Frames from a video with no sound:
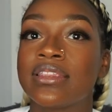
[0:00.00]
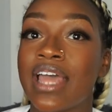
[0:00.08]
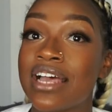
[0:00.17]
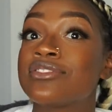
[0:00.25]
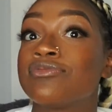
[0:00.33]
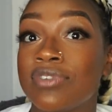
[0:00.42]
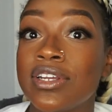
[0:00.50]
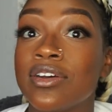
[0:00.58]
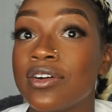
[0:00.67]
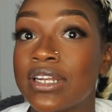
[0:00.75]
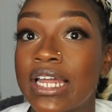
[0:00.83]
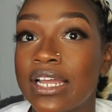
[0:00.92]
that's
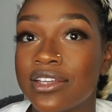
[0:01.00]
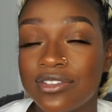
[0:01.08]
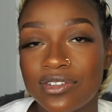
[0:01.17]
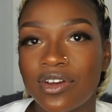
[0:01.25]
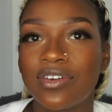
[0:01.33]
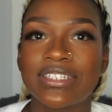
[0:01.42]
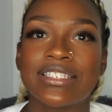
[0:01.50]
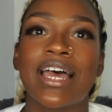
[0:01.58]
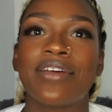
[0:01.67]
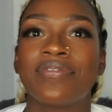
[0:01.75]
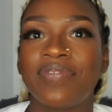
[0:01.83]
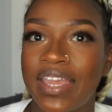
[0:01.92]
real, like, you know, it's
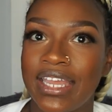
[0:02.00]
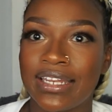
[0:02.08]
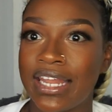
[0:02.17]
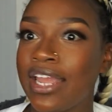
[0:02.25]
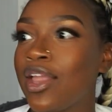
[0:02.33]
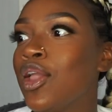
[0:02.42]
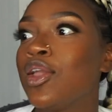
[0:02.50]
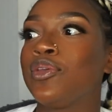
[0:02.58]
not fake, like,